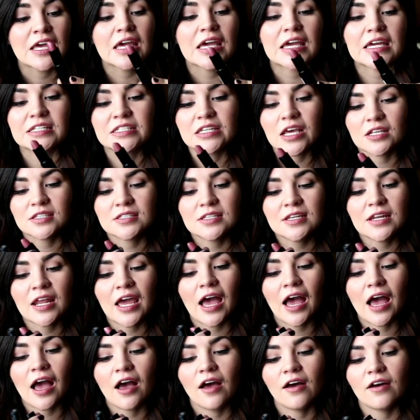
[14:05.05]
It doesn't
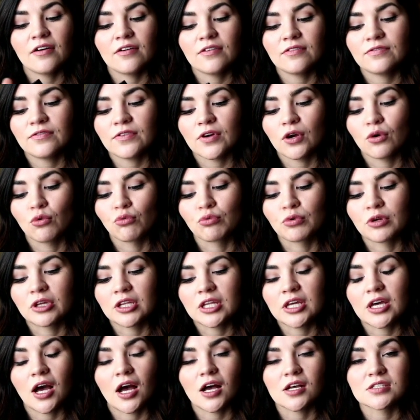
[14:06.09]
have
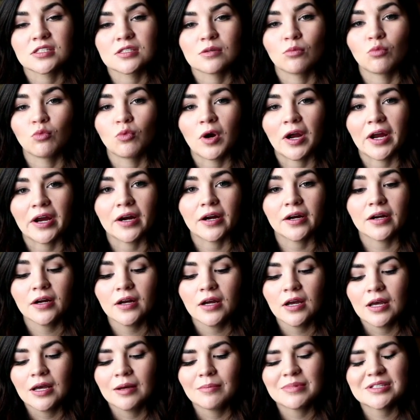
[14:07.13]
really awesome
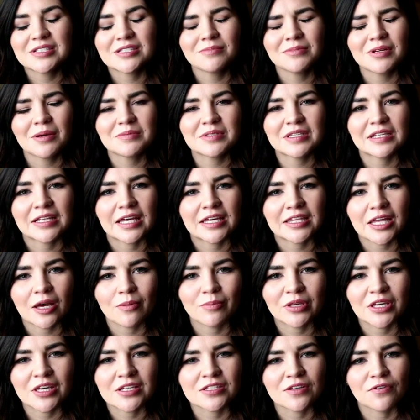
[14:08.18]
wear, but sometimes I like
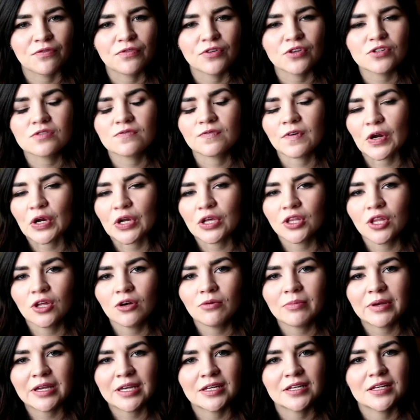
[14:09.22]
that because it feels very
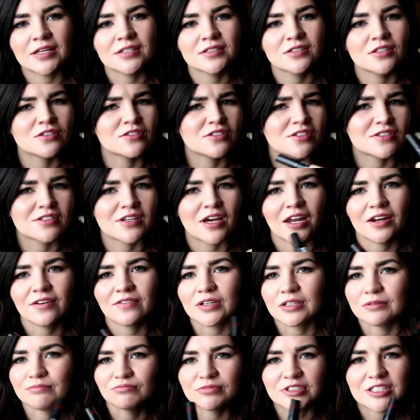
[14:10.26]
low maintenance. It's just kind
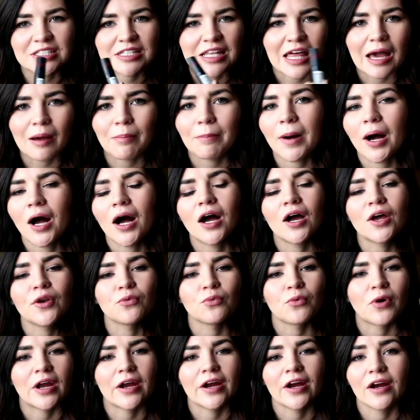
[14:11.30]
of a slap
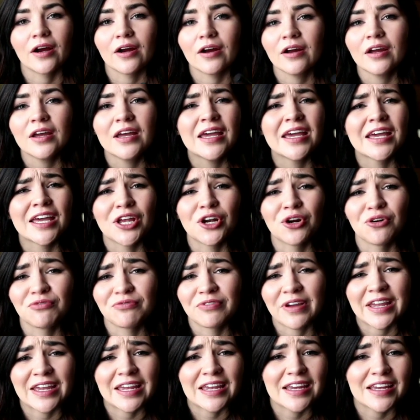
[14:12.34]
on where it'll
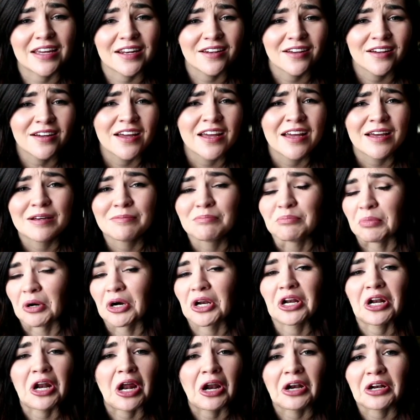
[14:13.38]
fade.
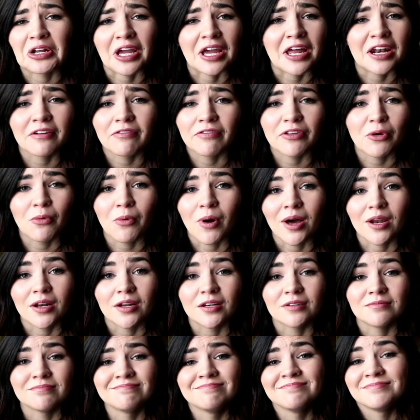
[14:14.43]
Put it on again if you want
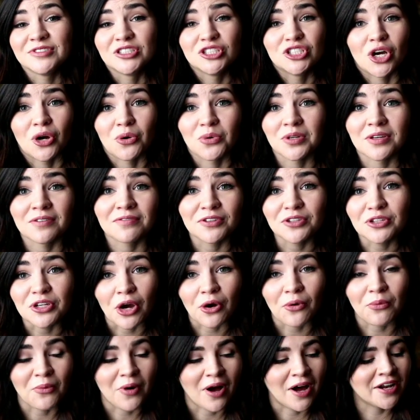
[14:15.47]
to, don't if you
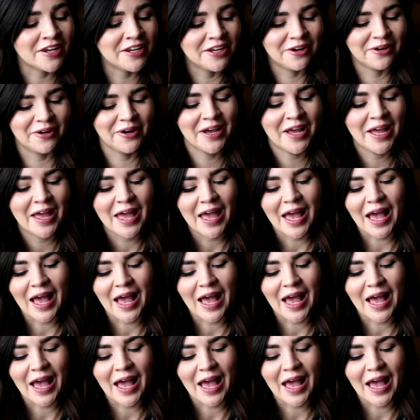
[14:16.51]
don't want to.